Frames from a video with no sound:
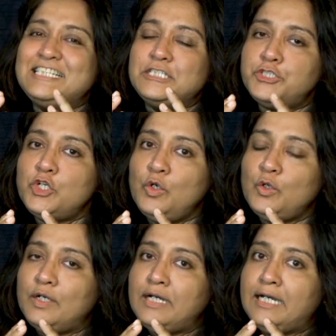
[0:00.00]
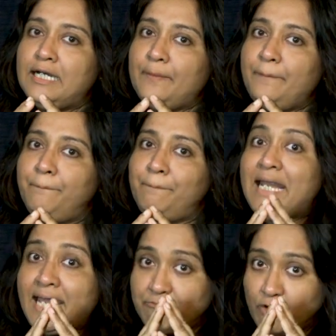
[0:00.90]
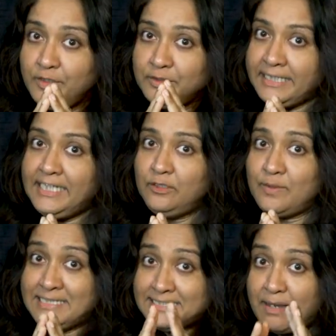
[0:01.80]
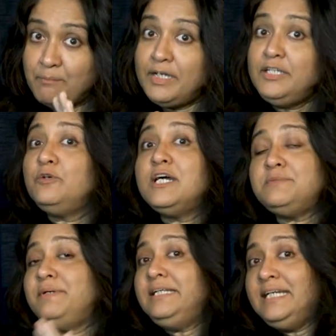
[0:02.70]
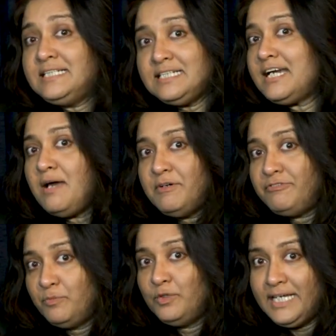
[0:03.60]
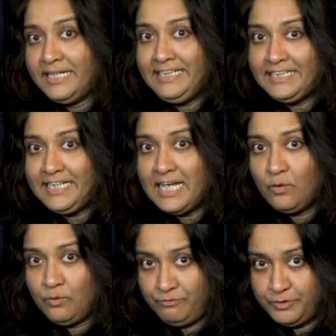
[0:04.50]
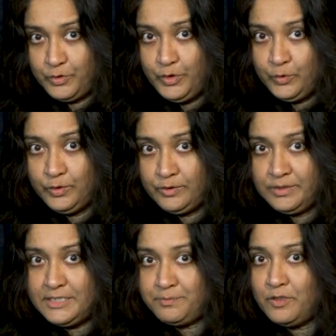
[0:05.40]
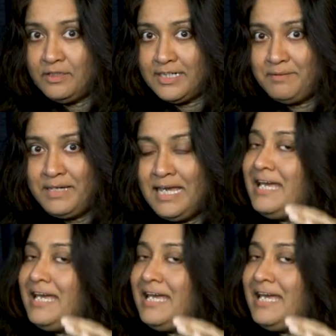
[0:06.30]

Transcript: So, but I want to tell you, as somebody who has been teaching grammar for more than a year now to you through this program,